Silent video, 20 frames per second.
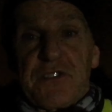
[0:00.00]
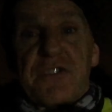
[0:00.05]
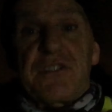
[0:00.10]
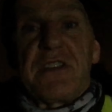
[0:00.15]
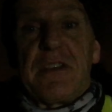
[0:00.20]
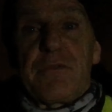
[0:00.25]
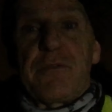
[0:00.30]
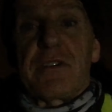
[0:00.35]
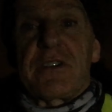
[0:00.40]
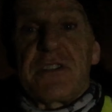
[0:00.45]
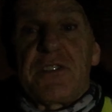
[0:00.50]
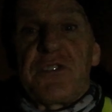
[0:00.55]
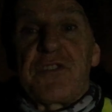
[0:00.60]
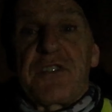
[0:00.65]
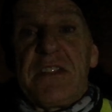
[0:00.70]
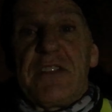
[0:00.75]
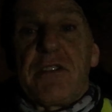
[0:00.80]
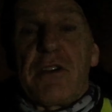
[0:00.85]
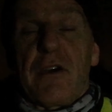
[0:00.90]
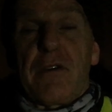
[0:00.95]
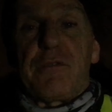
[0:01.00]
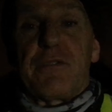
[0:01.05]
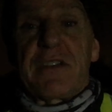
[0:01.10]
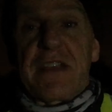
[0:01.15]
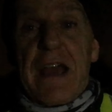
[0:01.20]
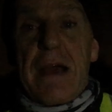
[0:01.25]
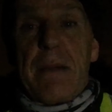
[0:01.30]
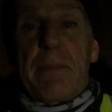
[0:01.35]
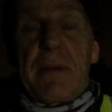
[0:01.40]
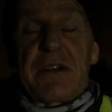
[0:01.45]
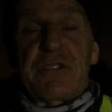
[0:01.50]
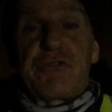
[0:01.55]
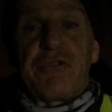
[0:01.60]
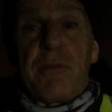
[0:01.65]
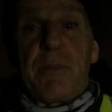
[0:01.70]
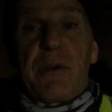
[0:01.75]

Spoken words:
see if I can send it off and get a battery